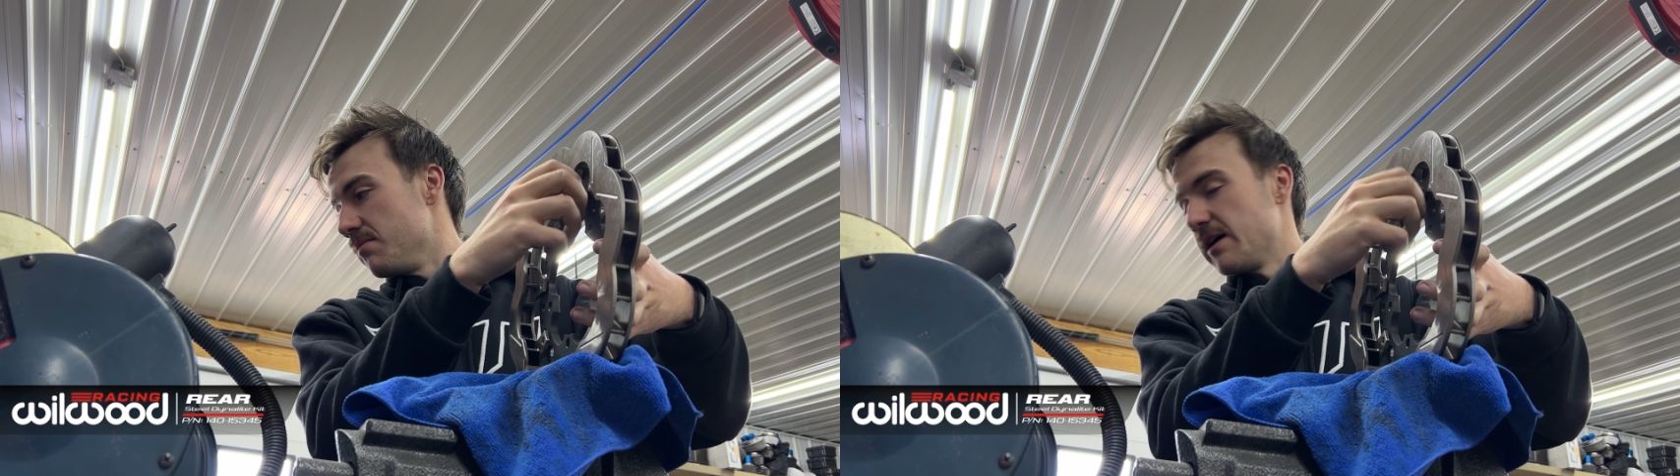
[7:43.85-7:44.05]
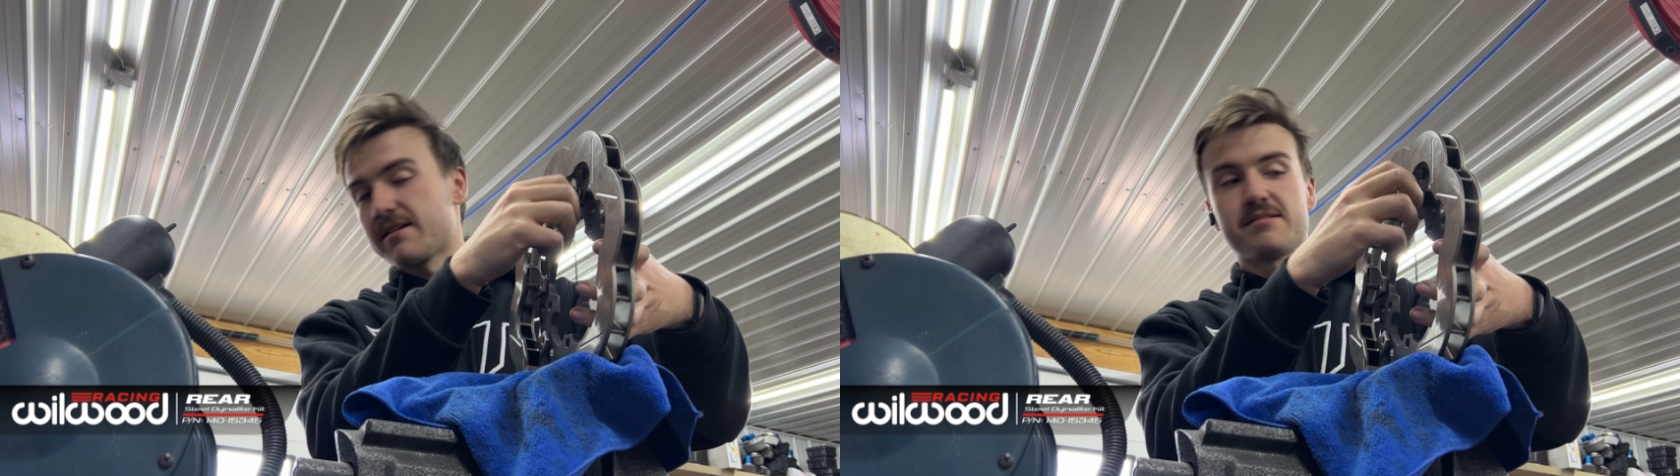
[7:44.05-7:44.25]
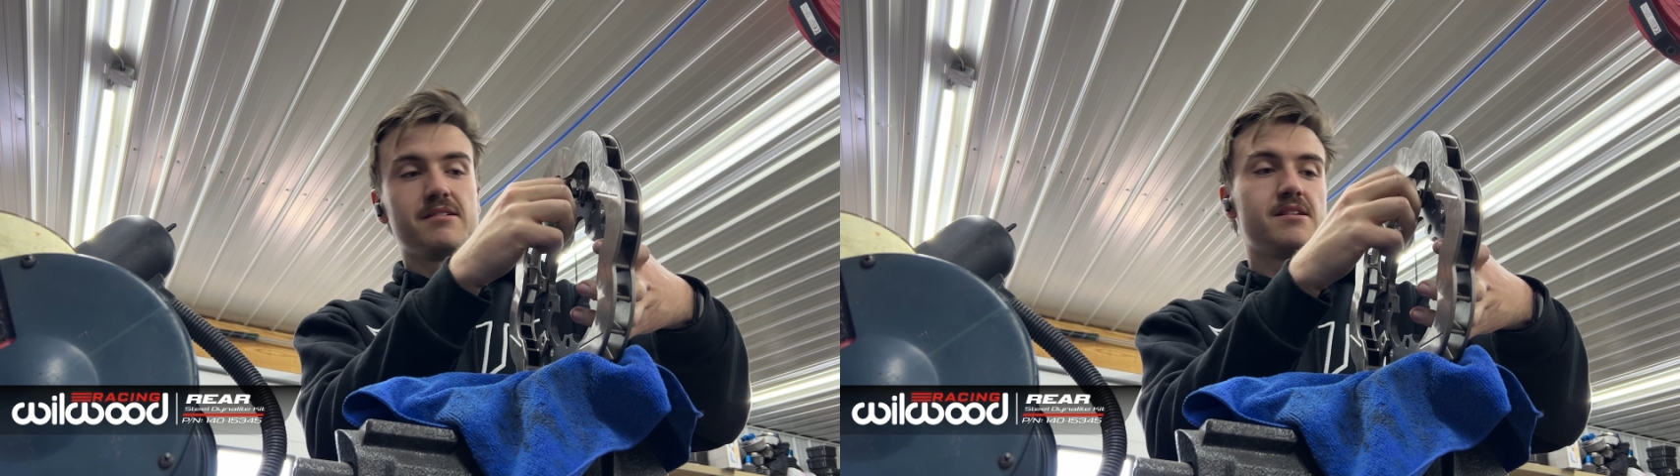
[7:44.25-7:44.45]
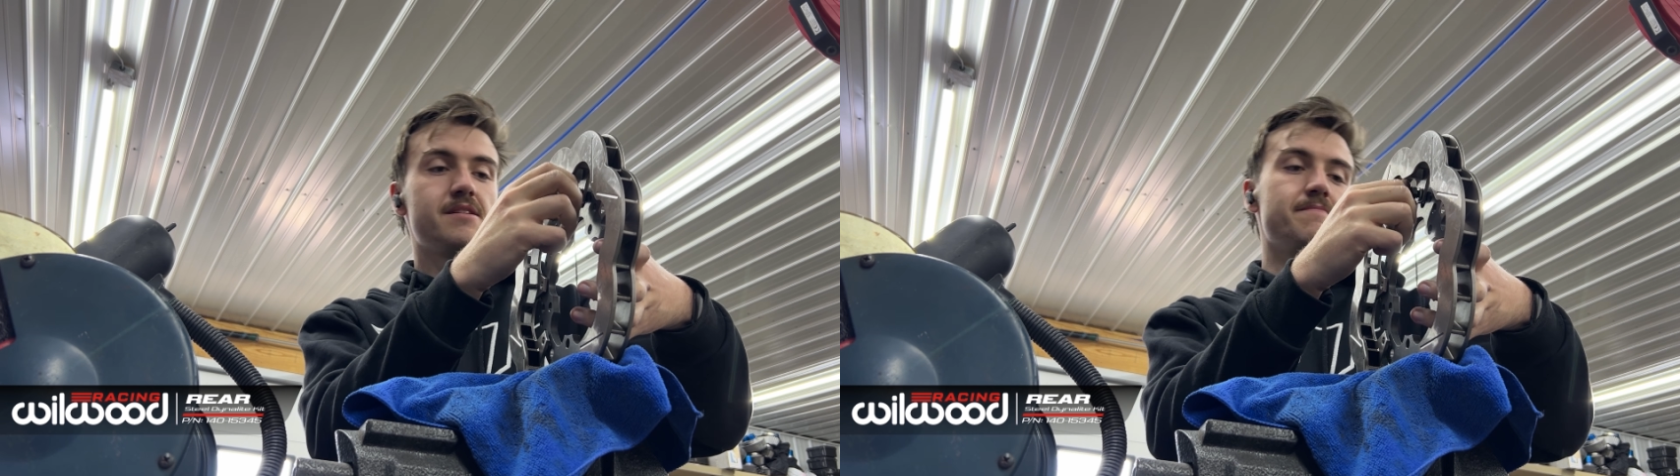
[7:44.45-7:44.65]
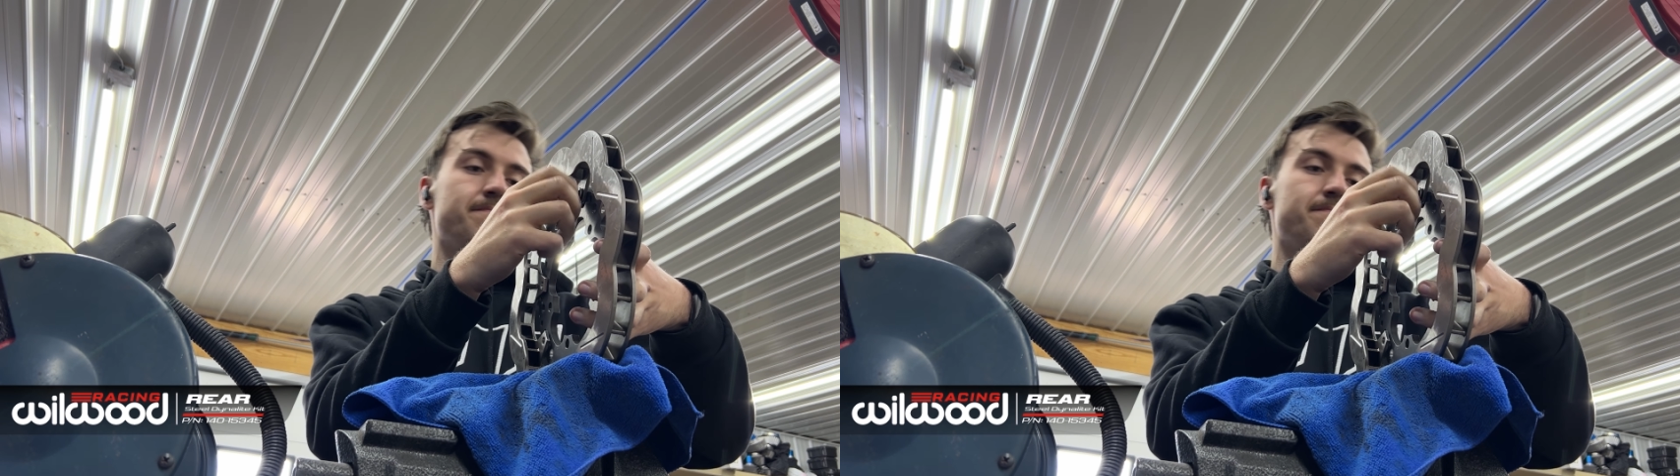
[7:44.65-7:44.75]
back side.